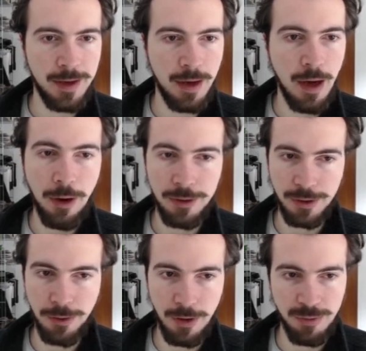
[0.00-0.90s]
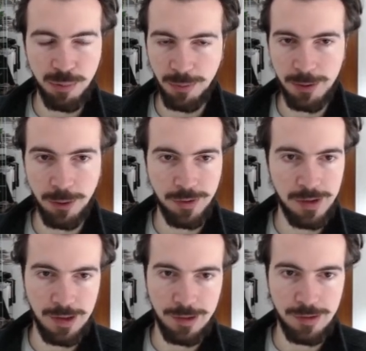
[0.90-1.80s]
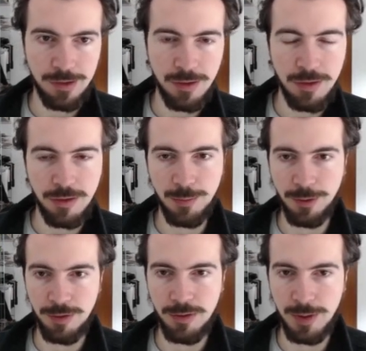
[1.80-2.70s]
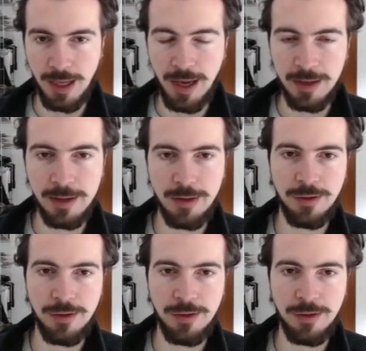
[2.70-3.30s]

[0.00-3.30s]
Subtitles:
how the coarse proposal is supposed to be handled.